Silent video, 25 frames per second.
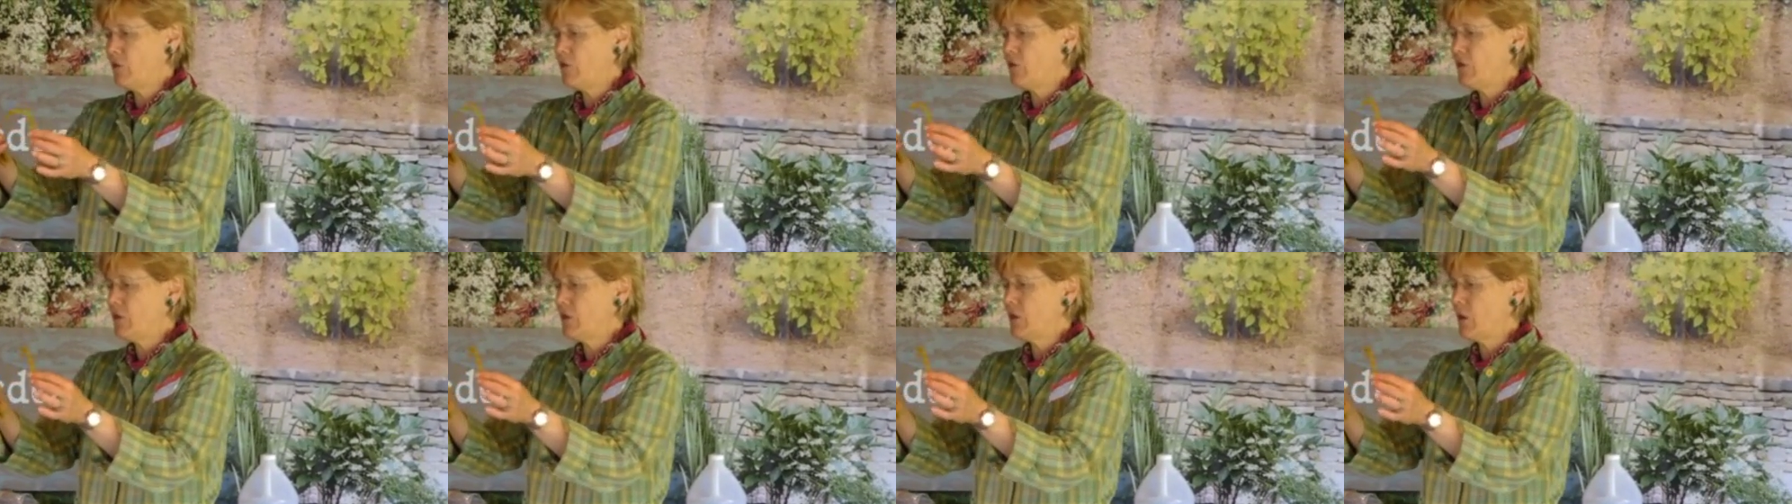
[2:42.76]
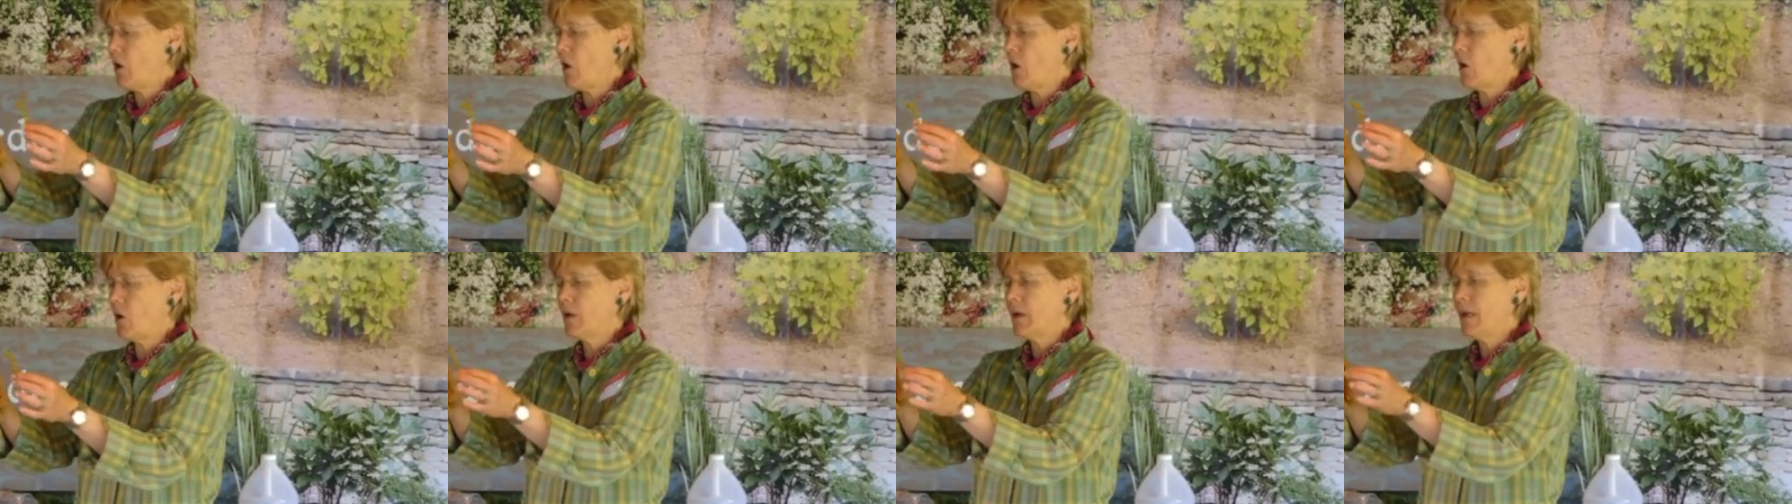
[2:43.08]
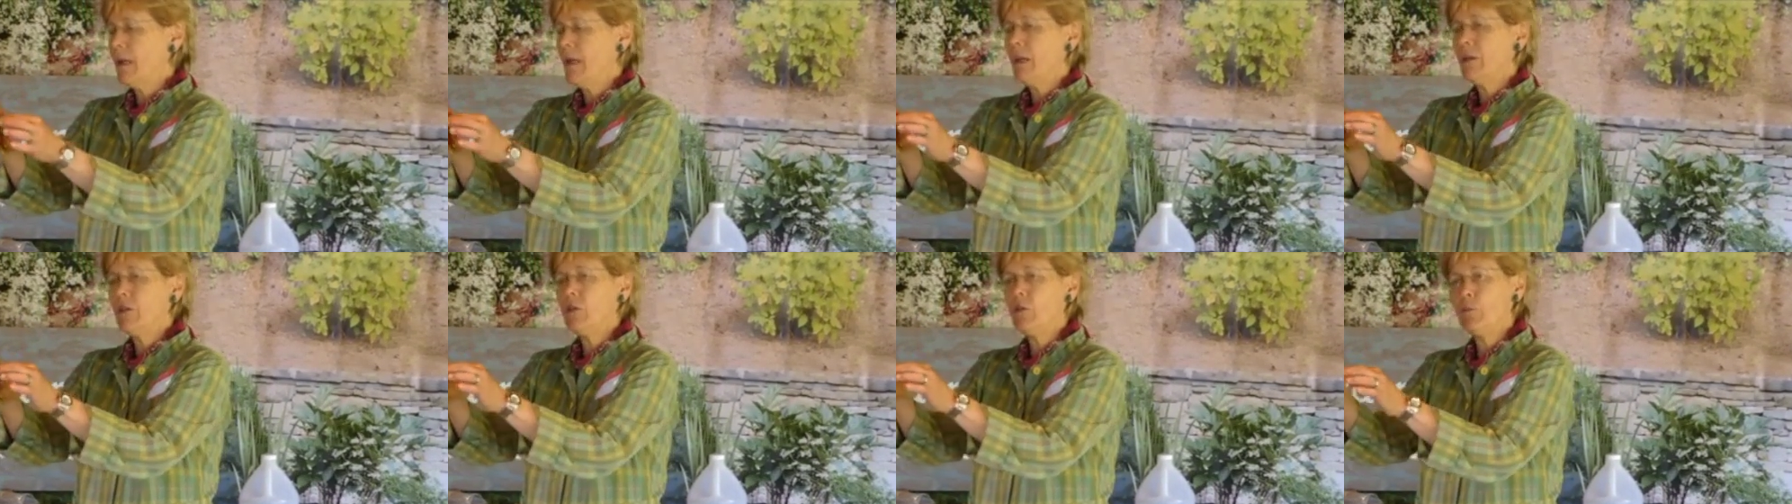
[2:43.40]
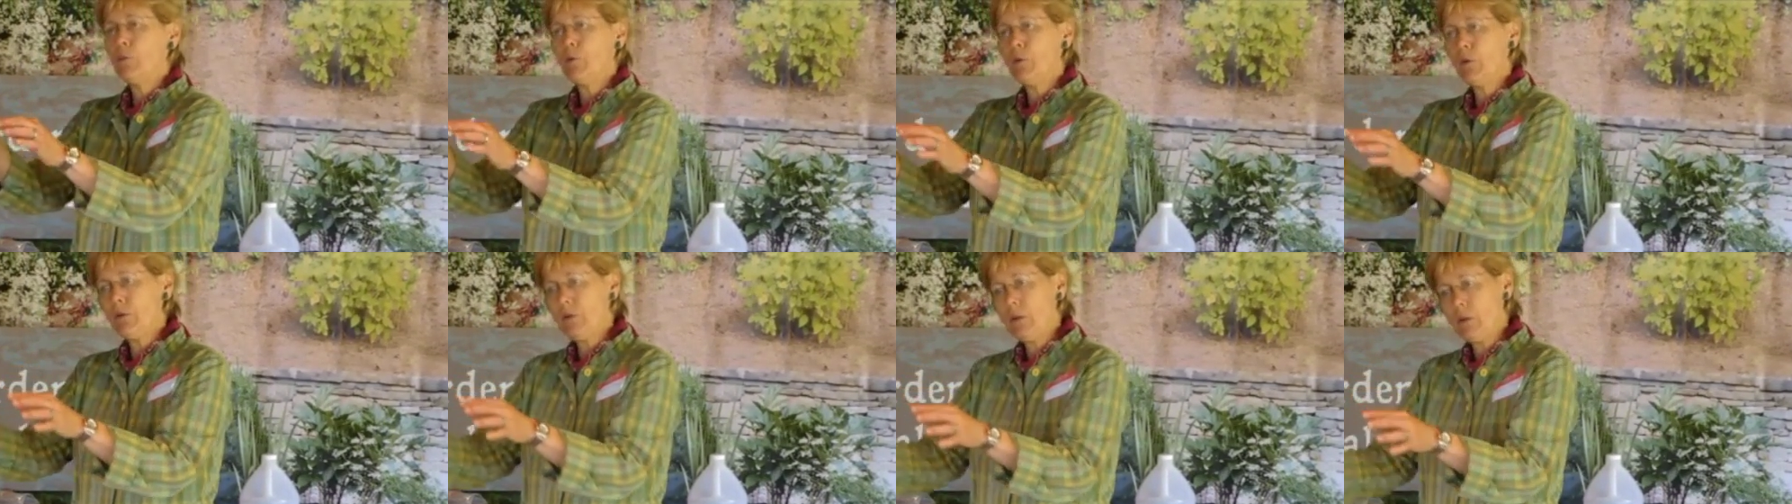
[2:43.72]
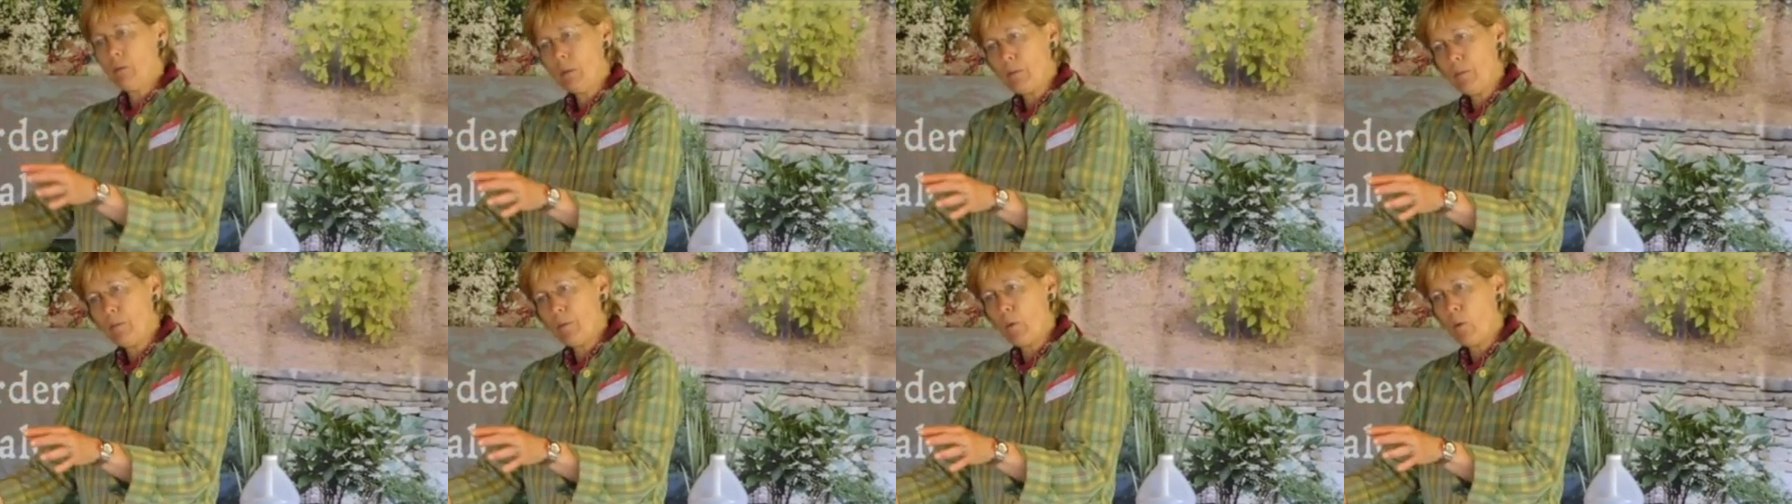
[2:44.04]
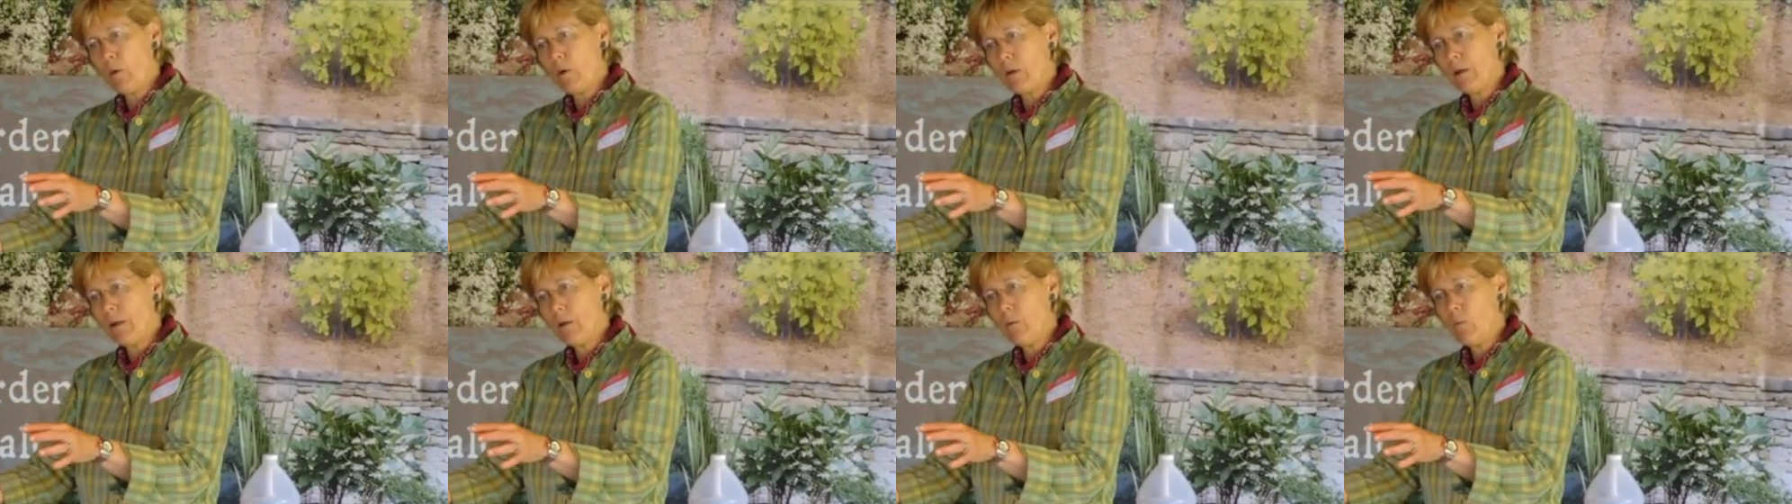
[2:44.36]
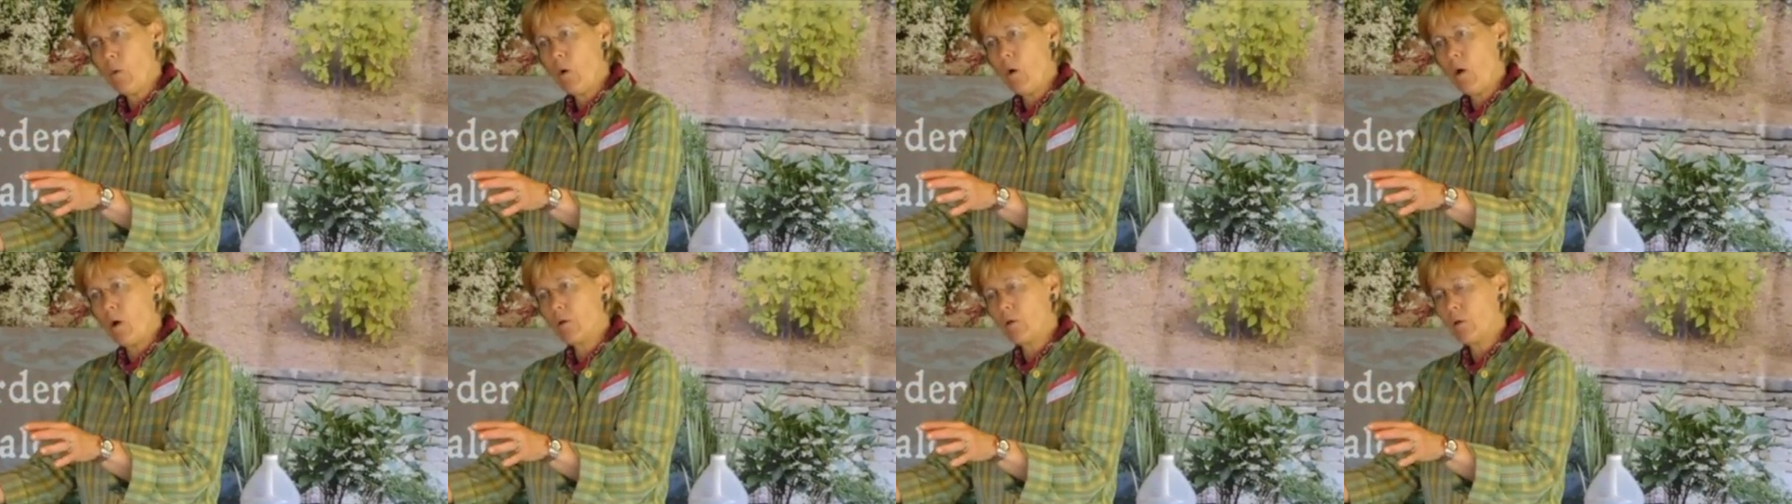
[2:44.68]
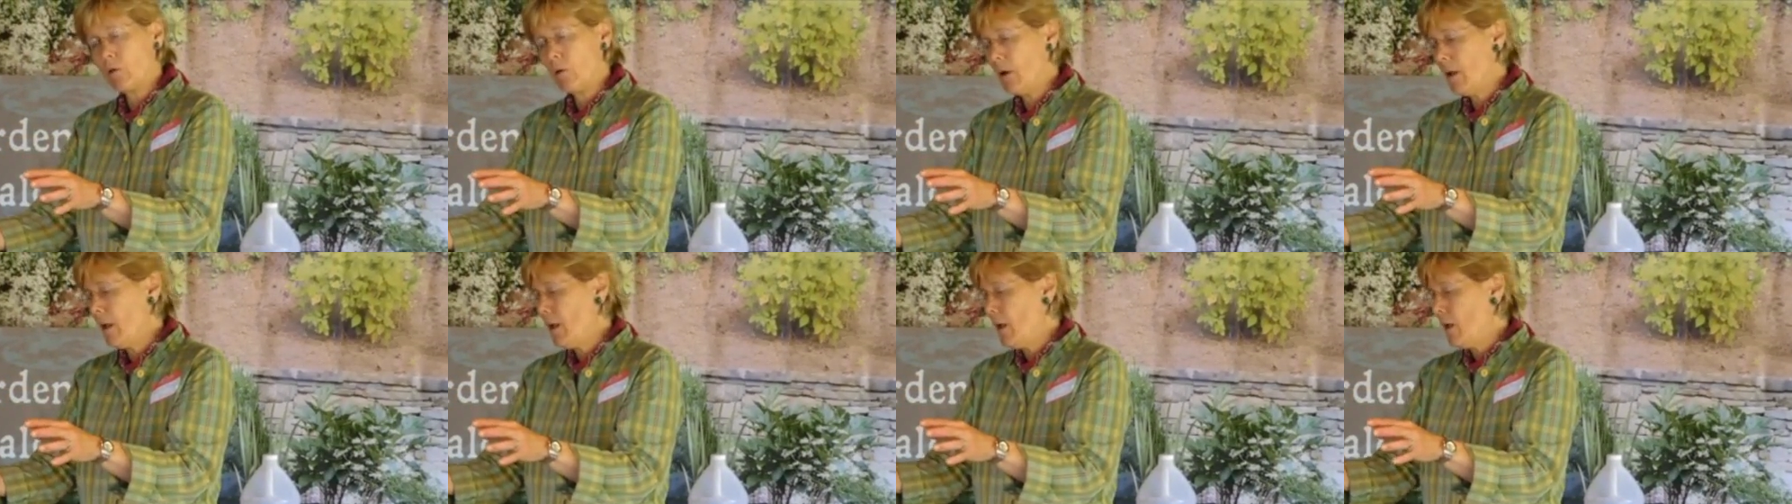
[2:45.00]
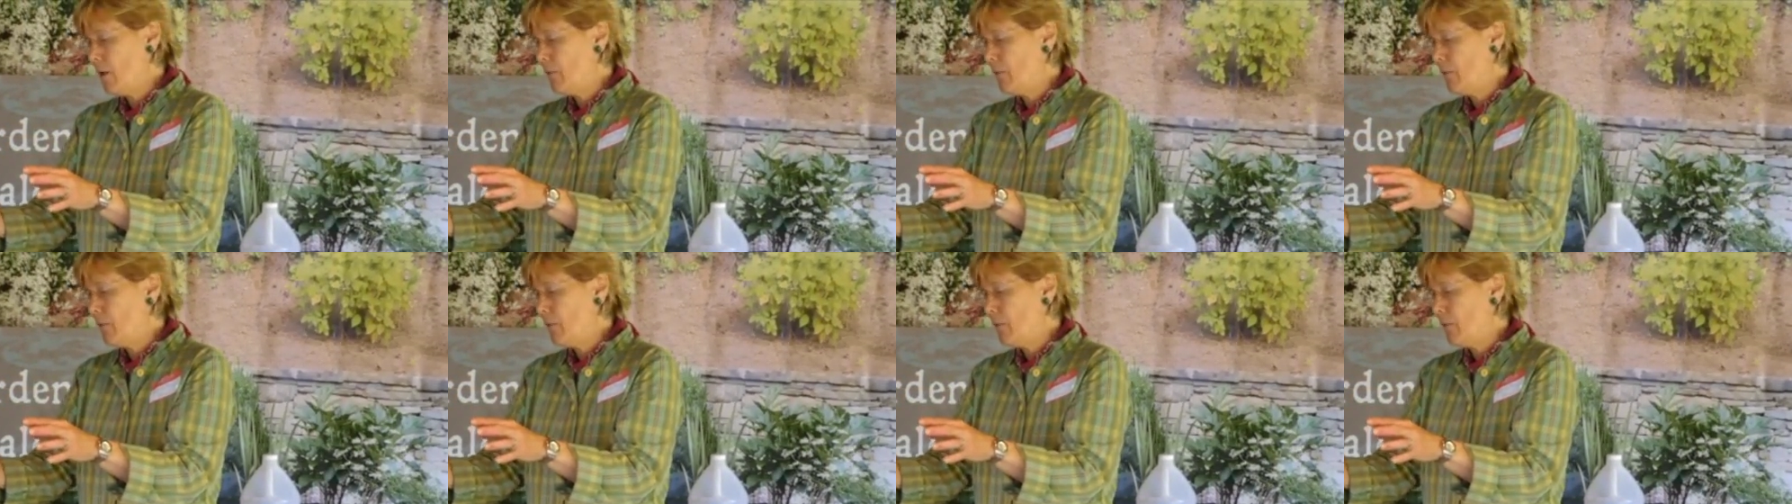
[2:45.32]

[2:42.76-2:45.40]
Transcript: inches long. You put them in boiling water